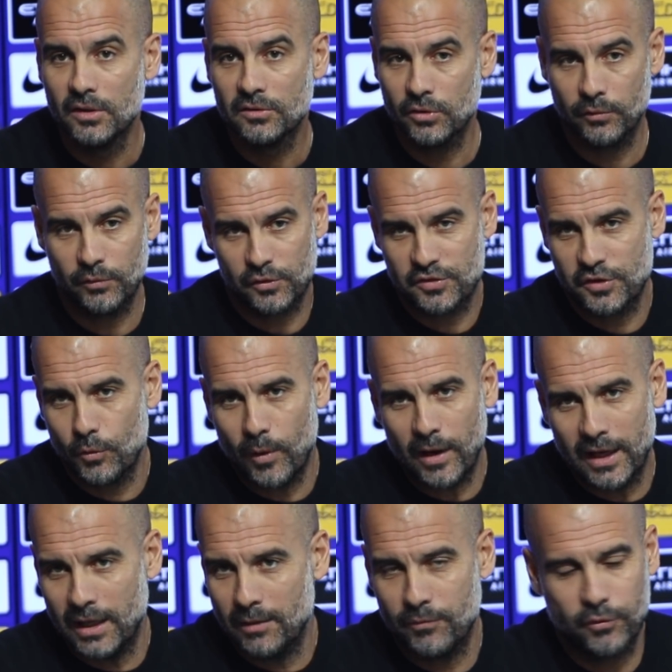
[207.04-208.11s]
So if you see
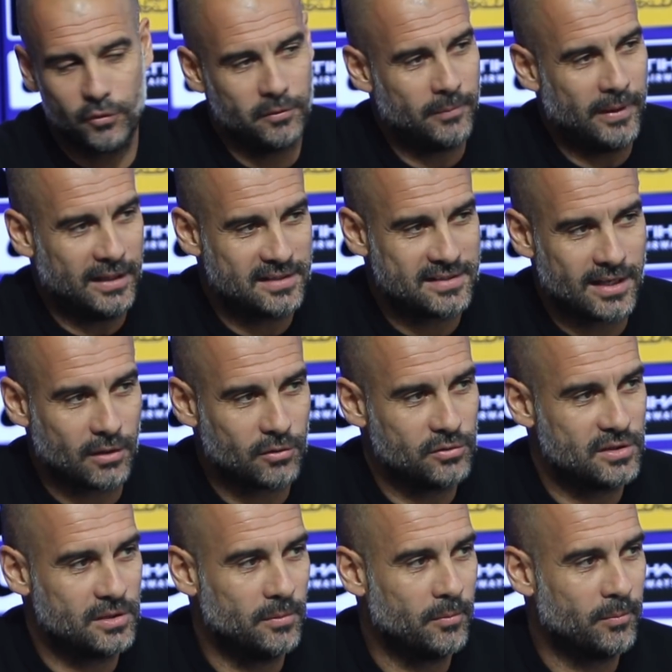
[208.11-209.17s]
one game for my
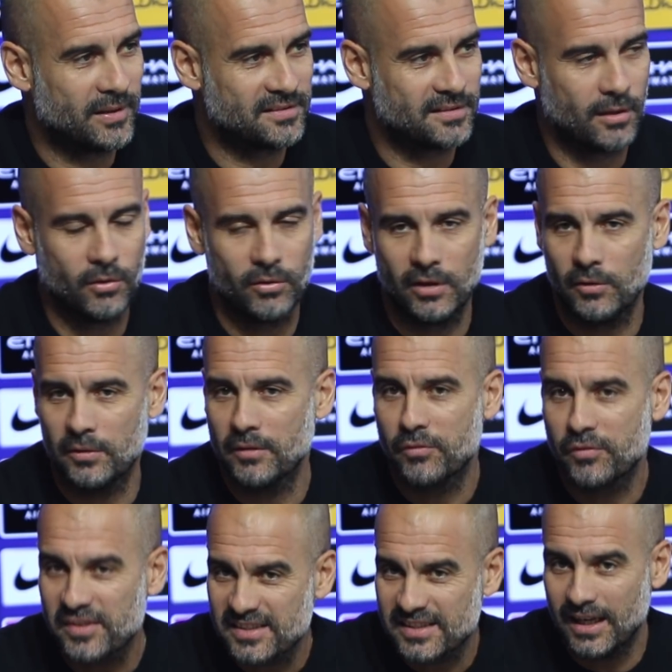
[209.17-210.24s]
second team in Barcelona or the
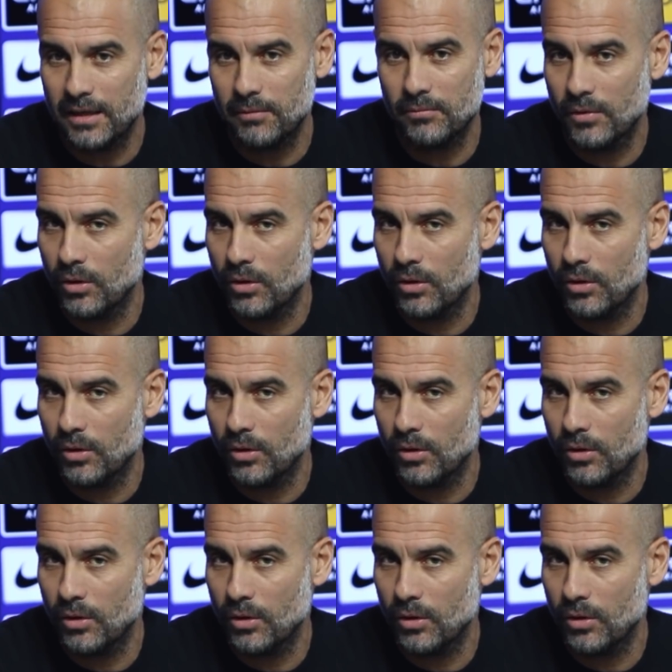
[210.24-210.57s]
first game,